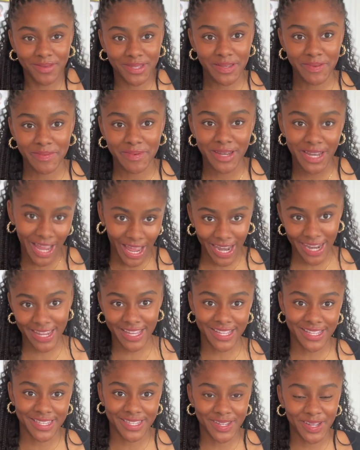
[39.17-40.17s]
some
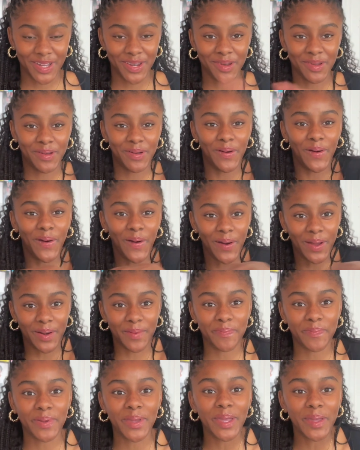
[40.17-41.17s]
knowledge on all the
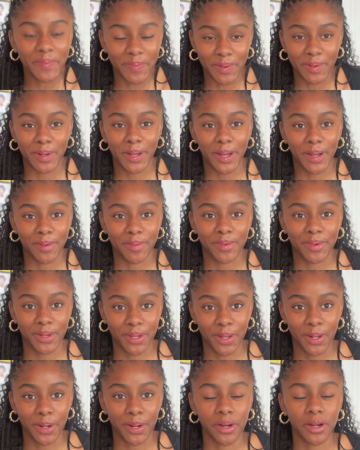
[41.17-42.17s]
people out
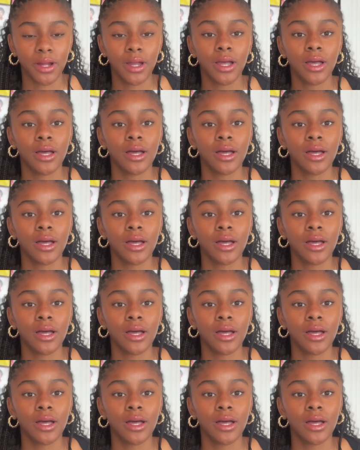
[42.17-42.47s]
there.